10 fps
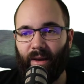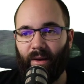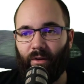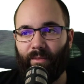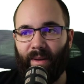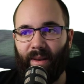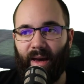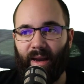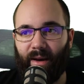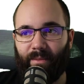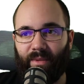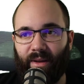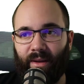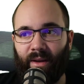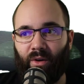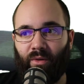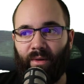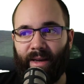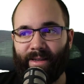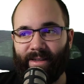open that up, and now,
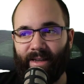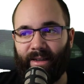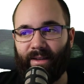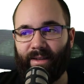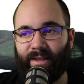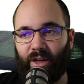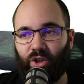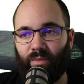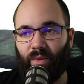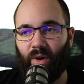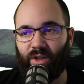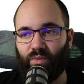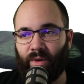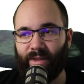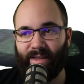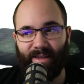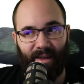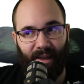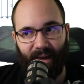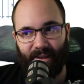as I said, the section box was
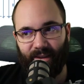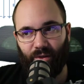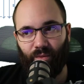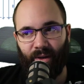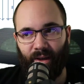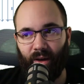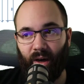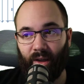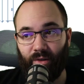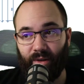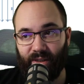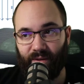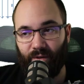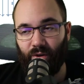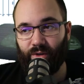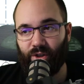selected when it got to this view,